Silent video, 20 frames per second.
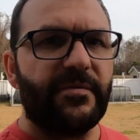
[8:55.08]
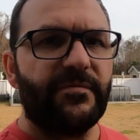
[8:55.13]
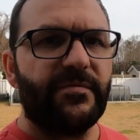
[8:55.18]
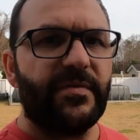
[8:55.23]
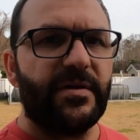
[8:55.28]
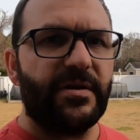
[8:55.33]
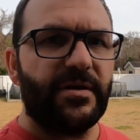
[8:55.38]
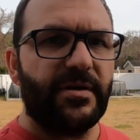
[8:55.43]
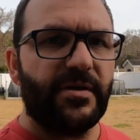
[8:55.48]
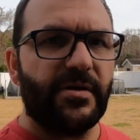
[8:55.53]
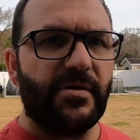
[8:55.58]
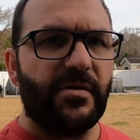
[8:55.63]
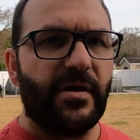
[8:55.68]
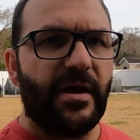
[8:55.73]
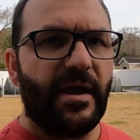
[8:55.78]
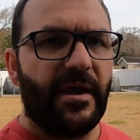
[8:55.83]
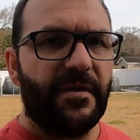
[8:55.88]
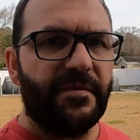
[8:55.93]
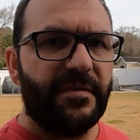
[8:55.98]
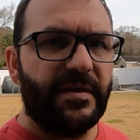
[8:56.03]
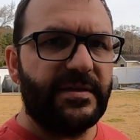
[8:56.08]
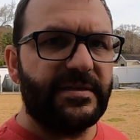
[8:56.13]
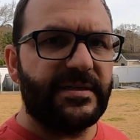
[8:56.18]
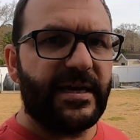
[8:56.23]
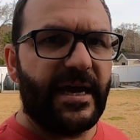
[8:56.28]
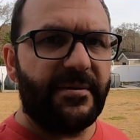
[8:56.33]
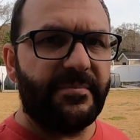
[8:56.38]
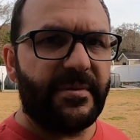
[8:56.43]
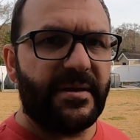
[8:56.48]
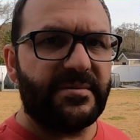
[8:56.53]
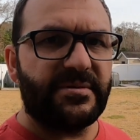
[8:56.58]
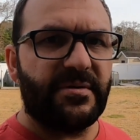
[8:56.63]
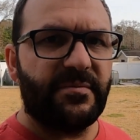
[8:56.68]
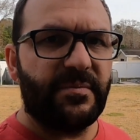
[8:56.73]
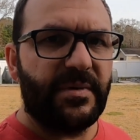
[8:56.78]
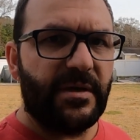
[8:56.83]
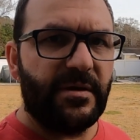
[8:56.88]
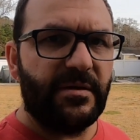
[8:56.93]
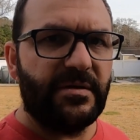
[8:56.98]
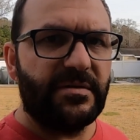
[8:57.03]
that video and the time lapse of
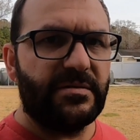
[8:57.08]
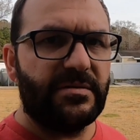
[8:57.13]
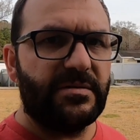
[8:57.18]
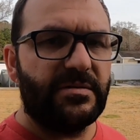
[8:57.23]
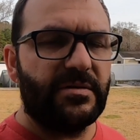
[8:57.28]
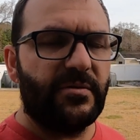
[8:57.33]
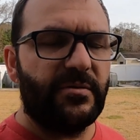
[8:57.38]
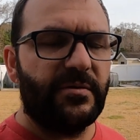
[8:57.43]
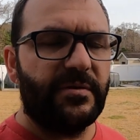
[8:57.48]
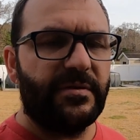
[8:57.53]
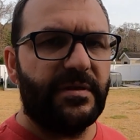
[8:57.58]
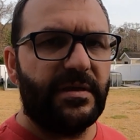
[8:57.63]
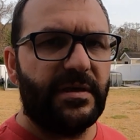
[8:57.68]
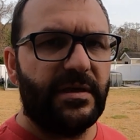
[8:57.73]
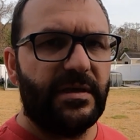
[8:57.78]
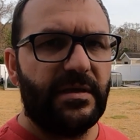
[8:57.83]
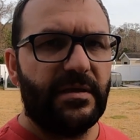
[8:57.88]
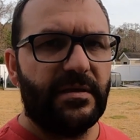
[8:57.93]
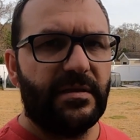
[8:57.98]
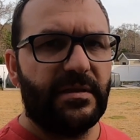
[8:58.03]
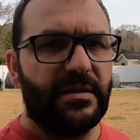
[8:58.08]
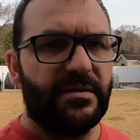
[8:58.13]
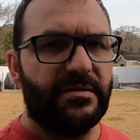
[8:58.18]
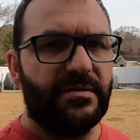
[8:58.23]
me doing the